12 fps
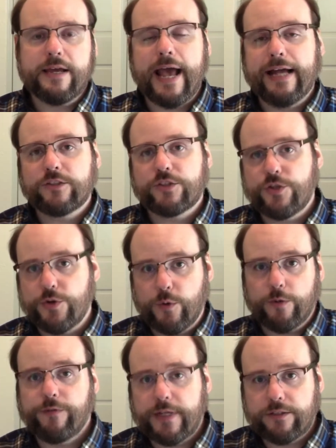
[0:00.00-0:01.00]
asks you to
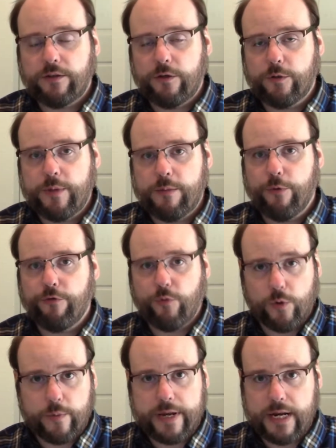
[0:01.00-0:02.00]
reflect a little bit
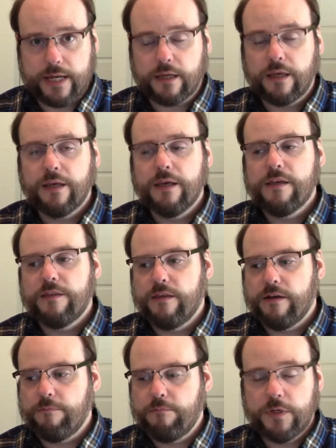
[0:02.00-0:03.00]
before reading
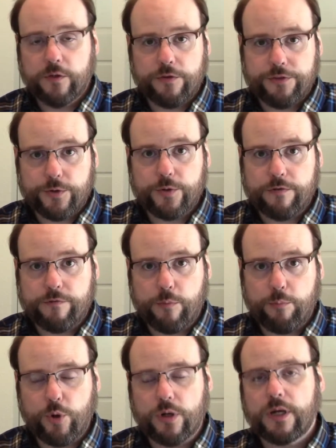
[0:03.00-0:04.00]
the middle third of your
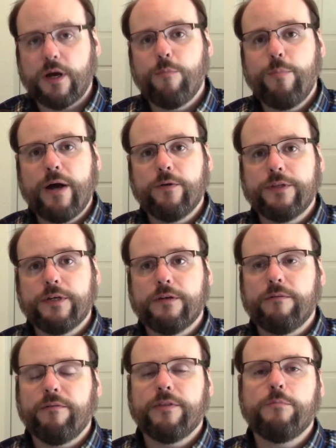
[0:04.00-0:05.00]
book about
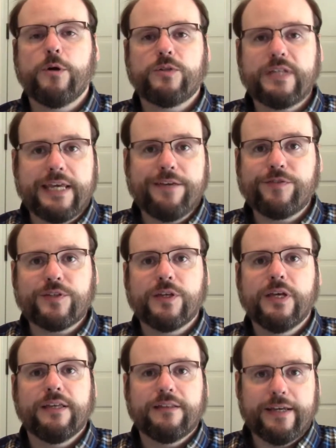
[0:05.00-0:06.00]
the motifs
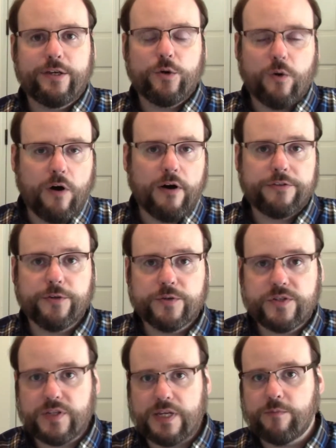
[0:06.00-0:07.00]
that your author
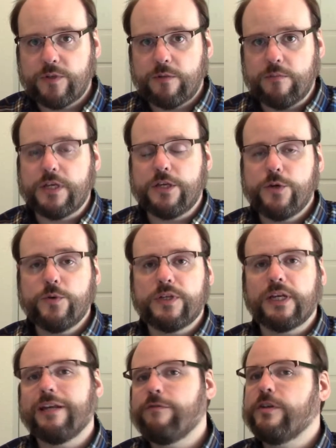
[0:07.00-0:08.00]
seems to be
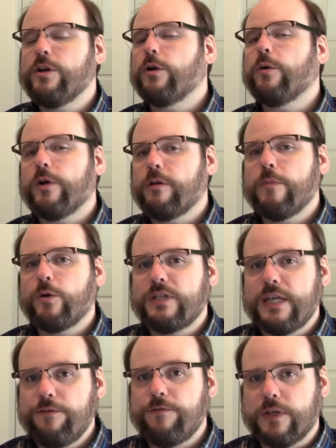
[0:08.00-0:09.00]
using. And if you don't know what a
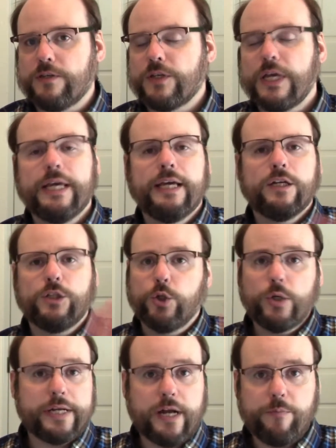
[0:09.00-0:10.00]
motif is,
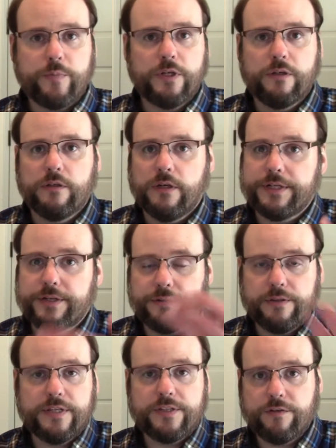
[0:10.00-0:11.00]
look it up.
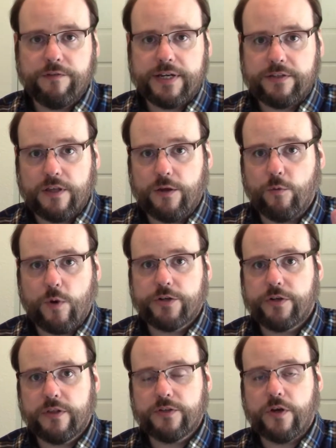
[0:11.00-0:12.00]
This device that you're
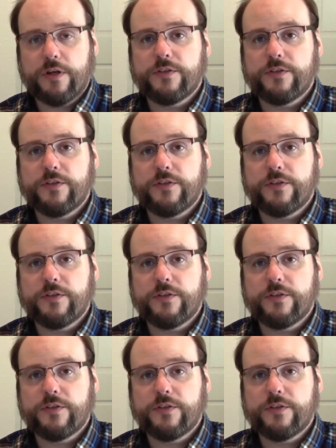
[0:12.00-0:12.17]
watching this on is